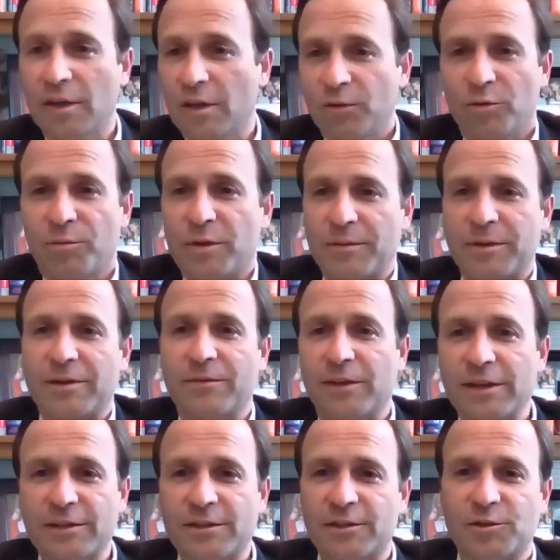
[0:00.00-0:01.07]
we'll probably have
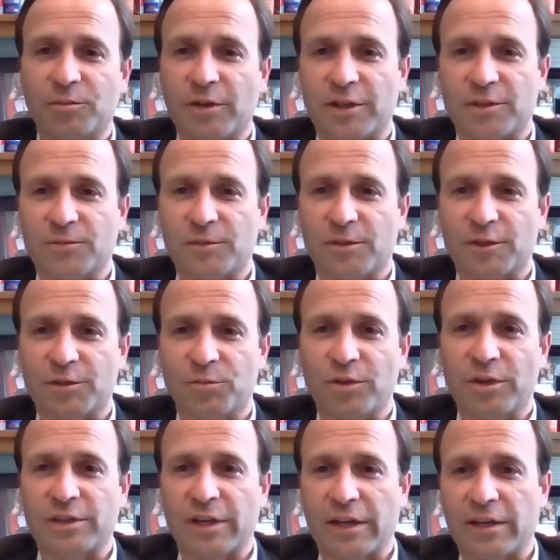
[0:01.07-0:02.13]
license plates with this
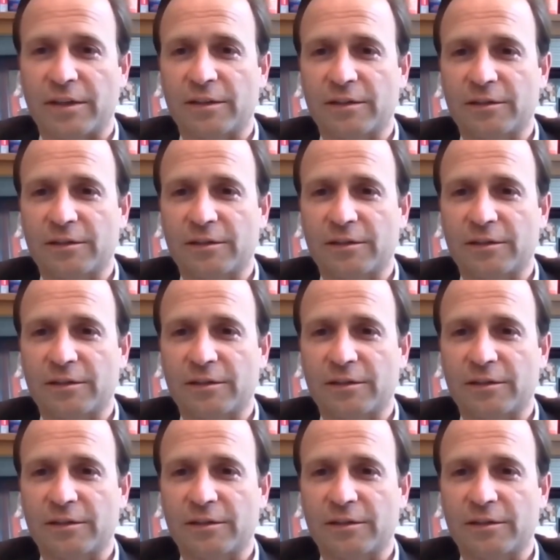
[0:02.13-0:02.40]
bridge on it.